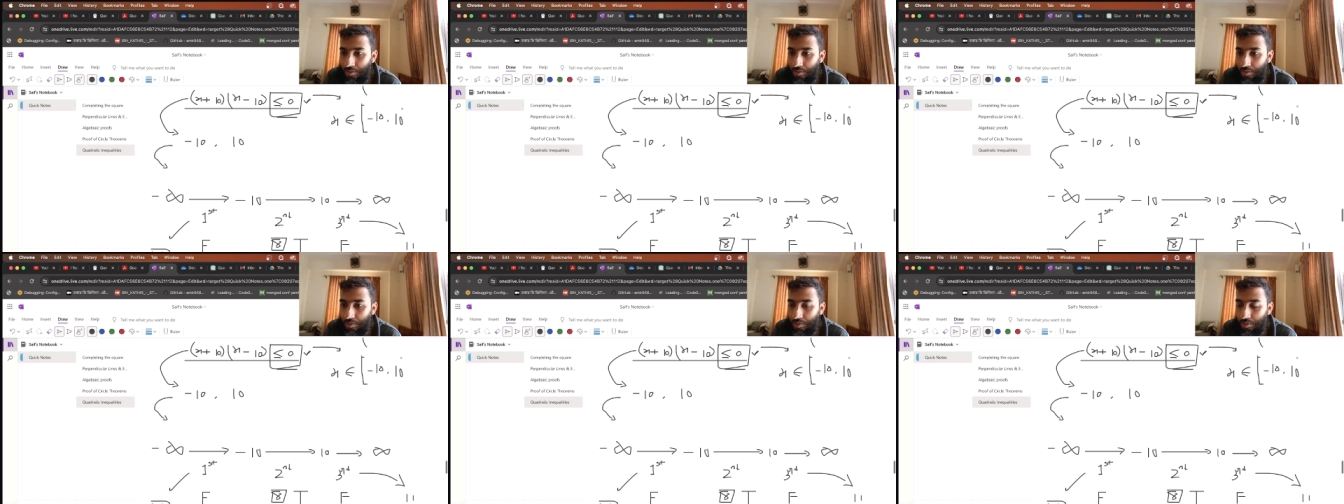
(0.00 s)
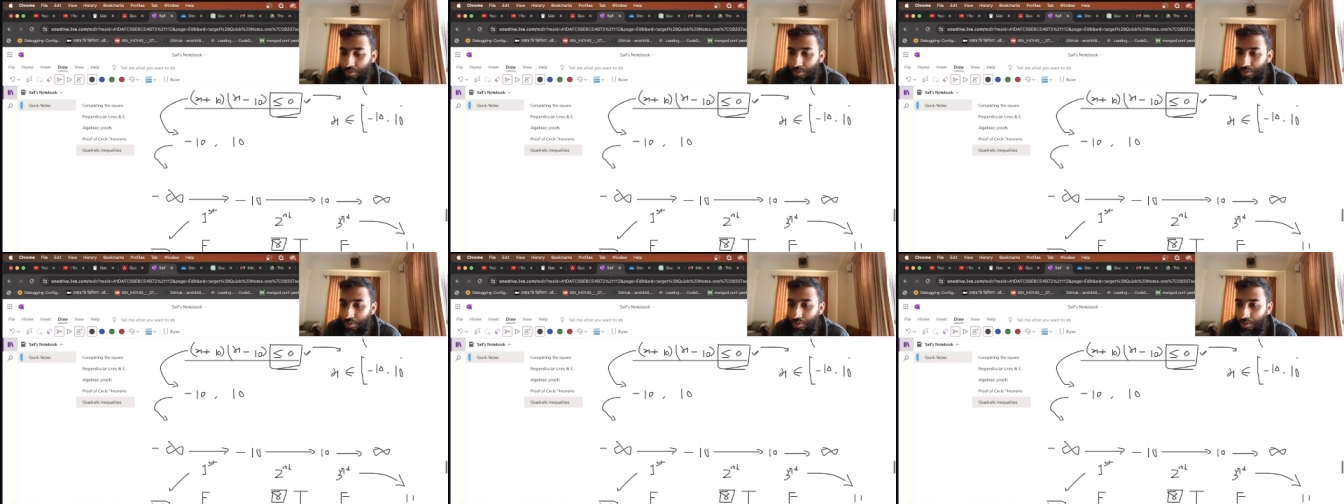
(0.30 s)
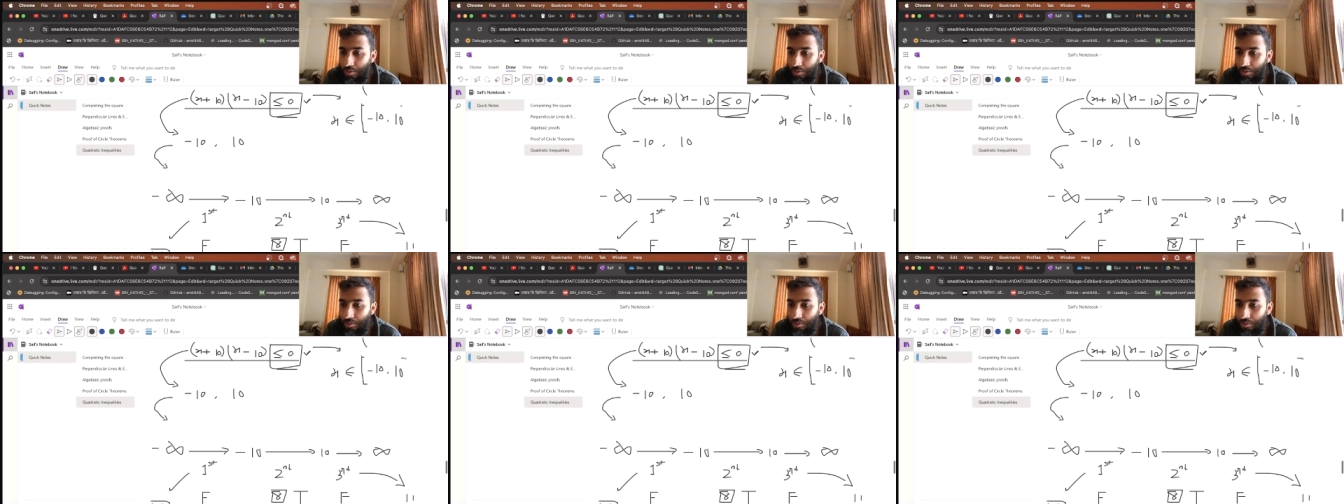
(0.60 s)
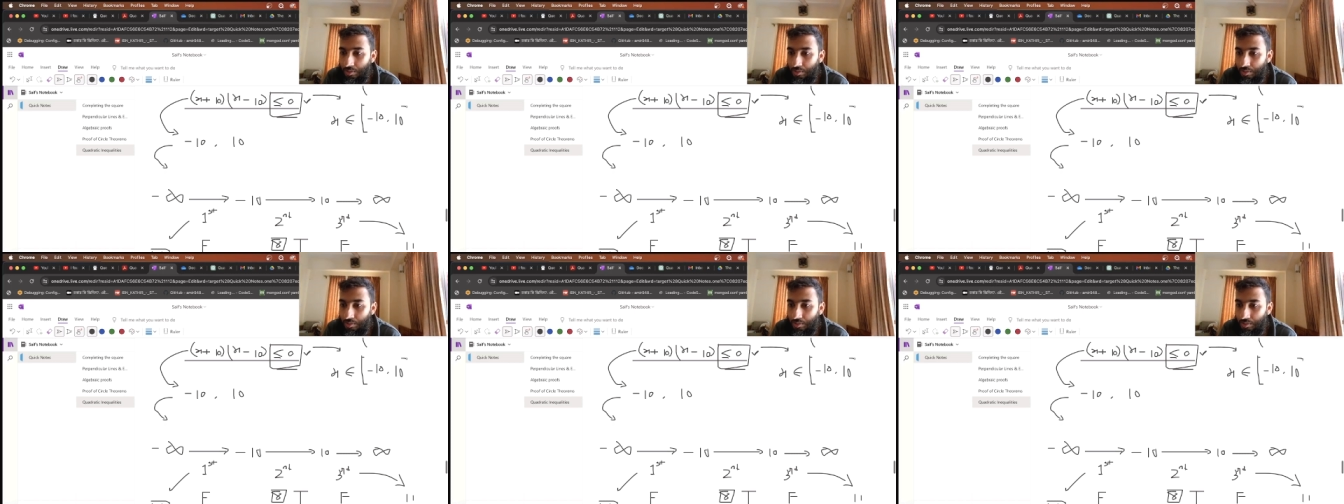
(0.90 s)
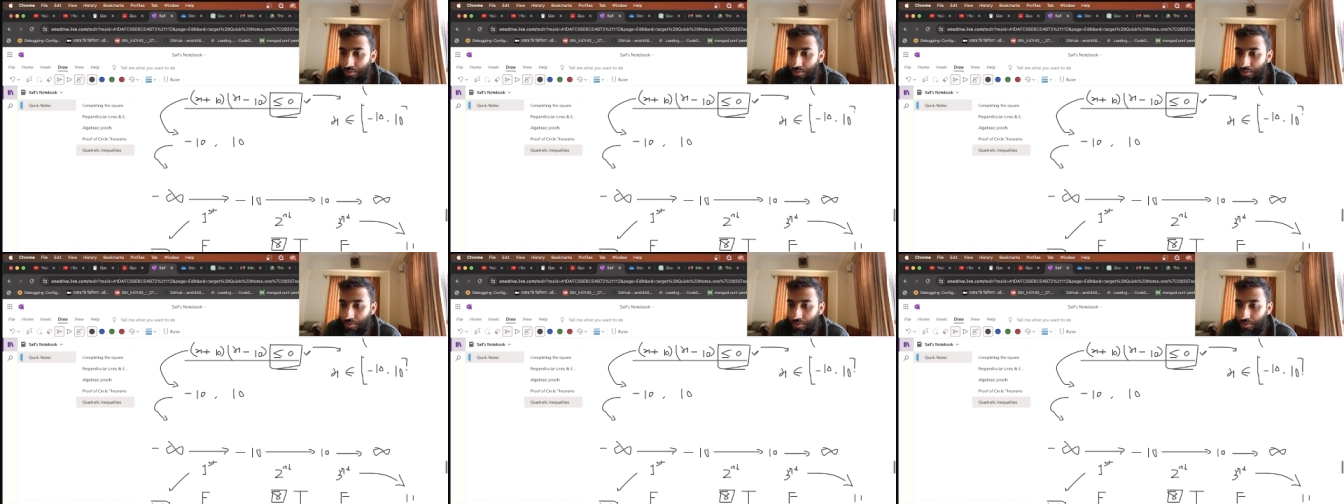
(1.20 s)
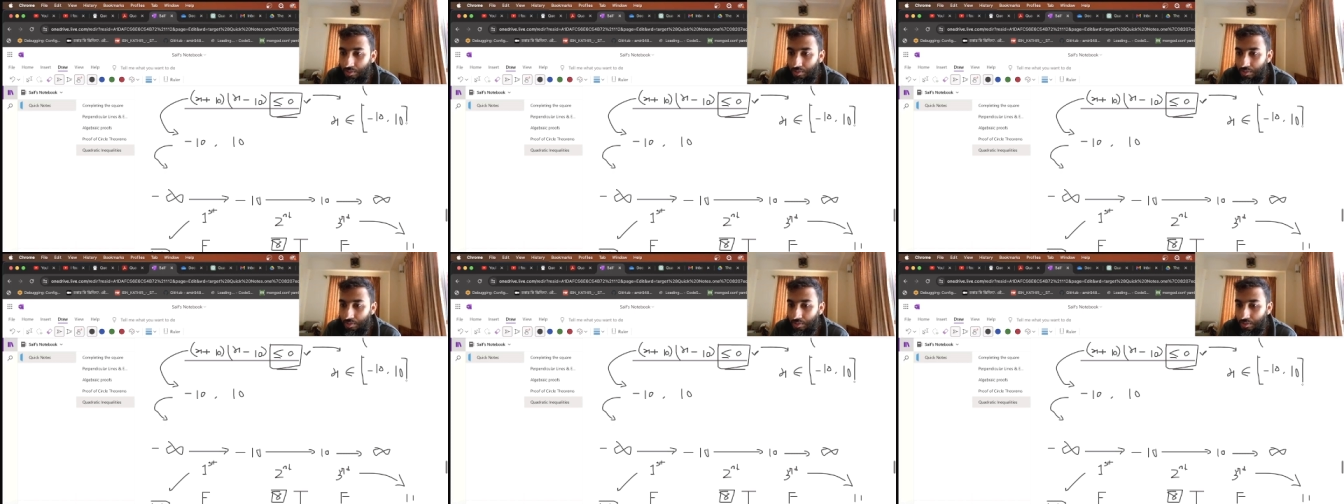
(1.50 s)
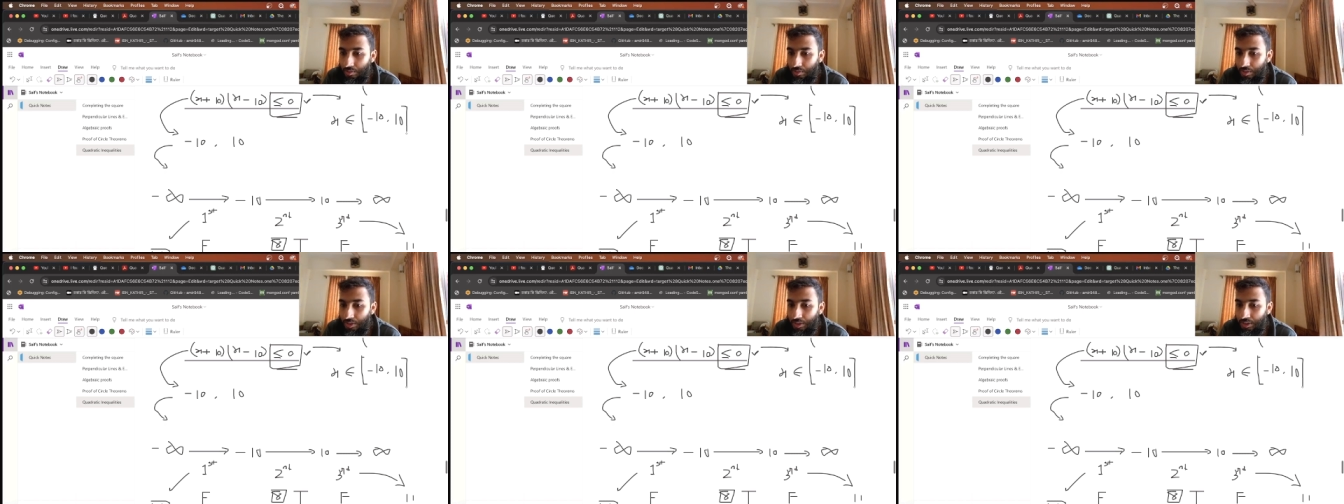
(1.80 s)
So
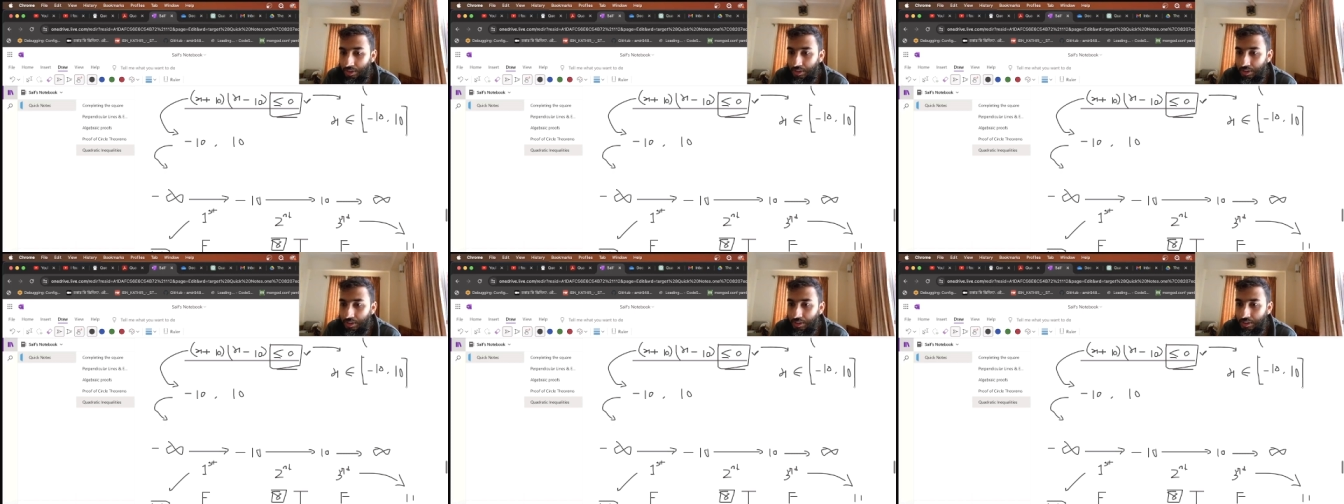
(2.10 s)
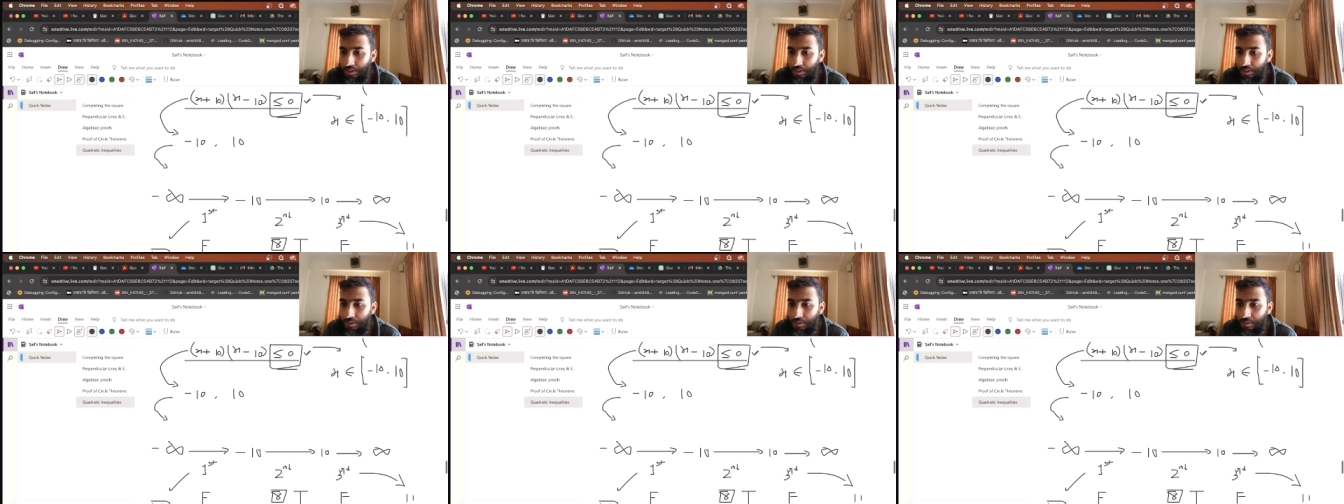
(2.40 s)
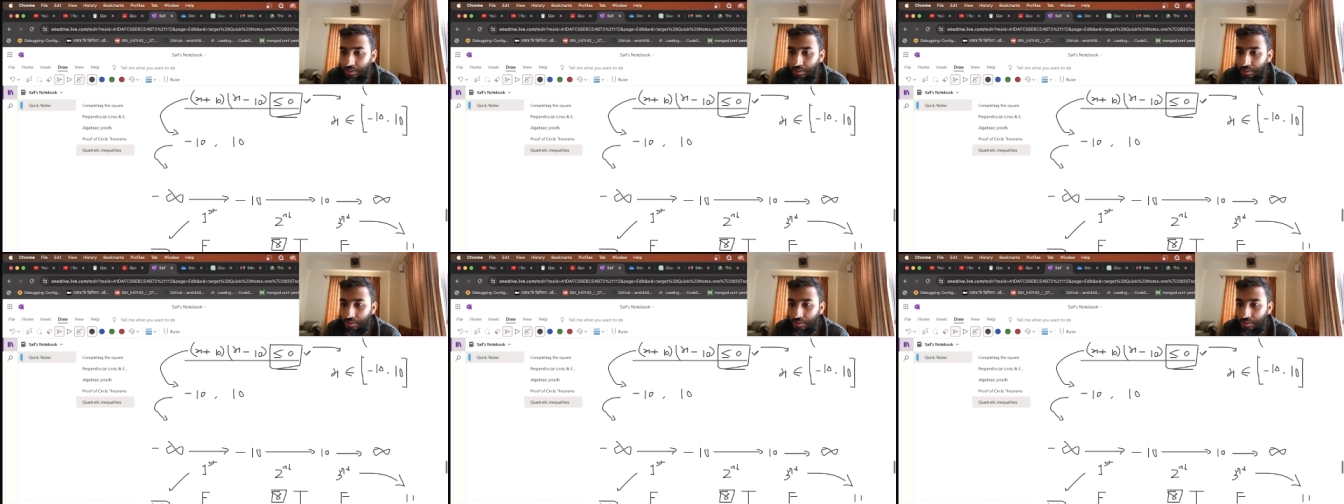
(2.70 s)
this is,